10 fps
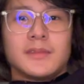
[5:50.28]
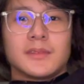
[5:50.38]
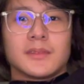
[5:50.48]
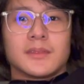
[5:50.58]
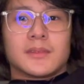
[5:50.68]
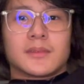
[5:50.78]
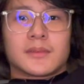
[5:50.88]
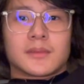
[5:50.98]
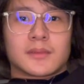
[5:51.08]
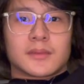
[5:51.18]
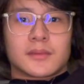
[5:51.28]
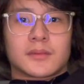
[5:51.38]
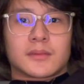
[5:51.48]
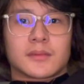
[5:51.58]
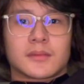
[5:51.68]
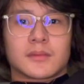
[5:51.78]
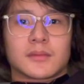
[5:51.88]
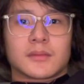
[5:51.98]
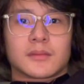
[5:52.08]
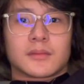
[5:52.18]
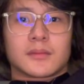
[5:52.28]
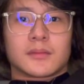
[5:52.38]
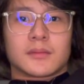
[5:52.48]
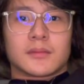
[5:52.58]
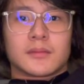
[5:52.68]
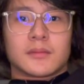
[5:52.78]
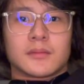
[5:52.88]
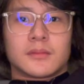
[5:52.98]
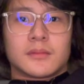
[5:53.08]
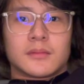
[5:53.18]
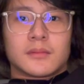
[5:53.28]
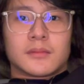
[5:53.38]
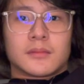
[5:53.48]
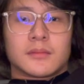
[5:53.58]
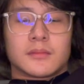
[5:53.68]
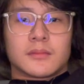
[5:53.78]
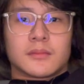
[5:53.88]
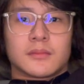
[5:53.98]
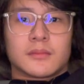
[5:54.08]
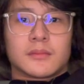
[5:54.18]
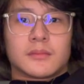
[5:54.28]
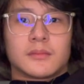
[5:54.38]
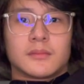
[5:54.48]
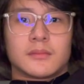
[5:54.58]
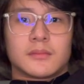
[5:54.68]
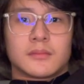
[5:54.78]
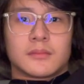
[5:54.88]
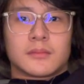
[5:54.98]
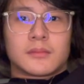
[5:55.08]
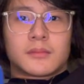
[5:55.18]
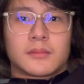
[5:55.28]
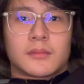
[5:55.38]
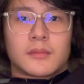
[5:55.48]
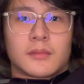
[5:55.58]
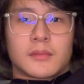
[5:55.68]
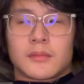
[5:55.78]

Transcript: No words are spoken by the person on screen.